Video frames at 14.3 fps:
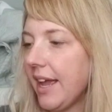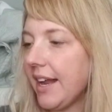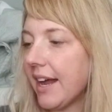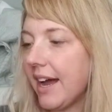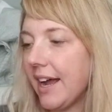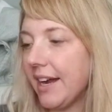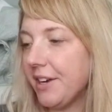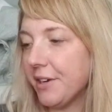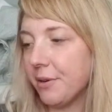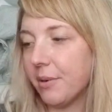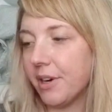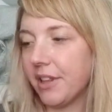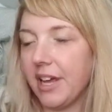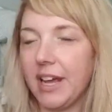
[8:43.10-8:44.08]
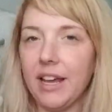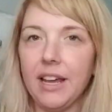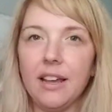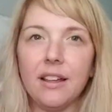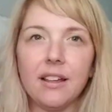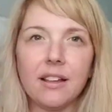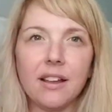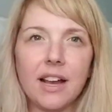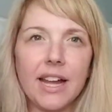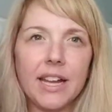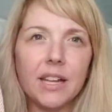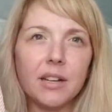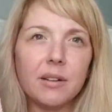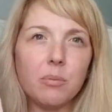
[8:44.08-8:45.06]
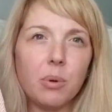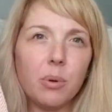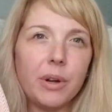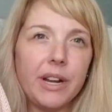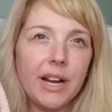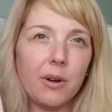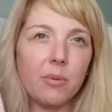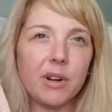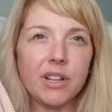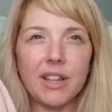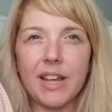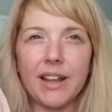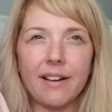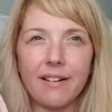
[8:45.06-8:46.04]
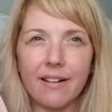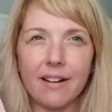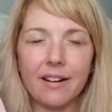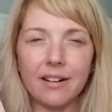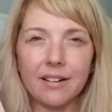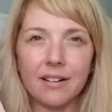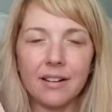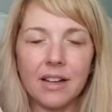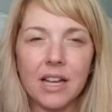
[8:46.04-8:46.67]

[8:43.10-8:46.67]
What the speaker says: and I know where I can point out where they are,